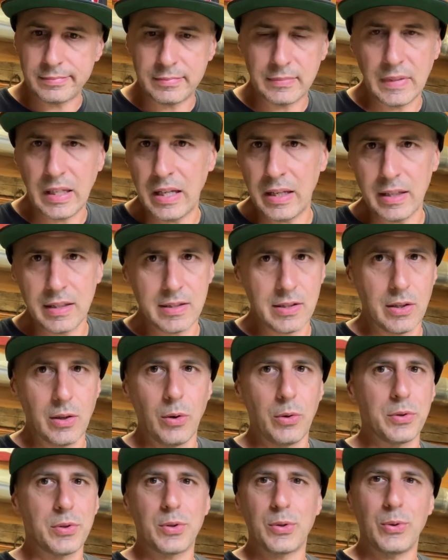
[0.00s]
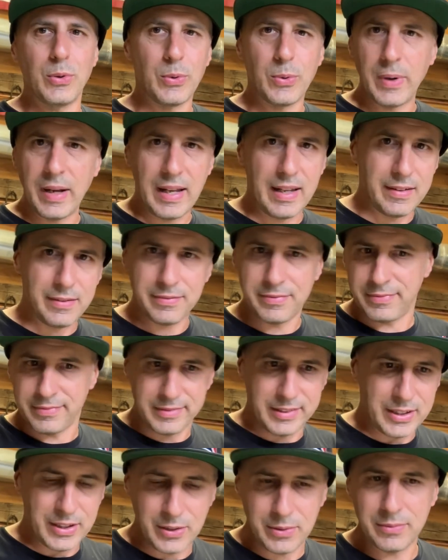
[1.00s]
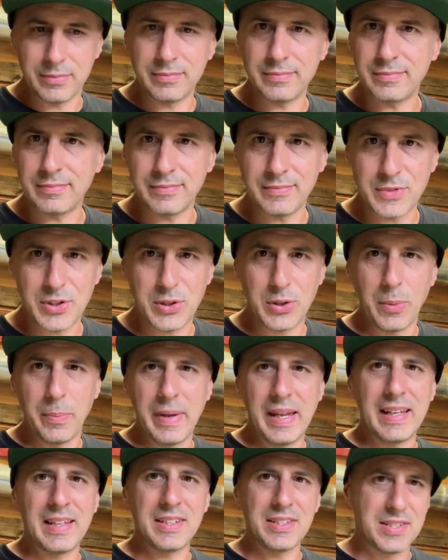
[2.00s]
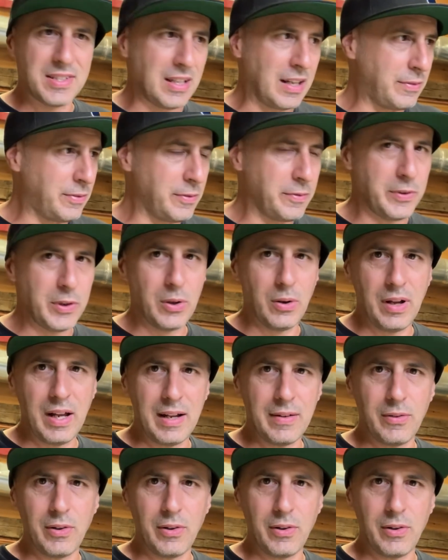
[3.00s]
It's the old school way of still making stuff if you don't have all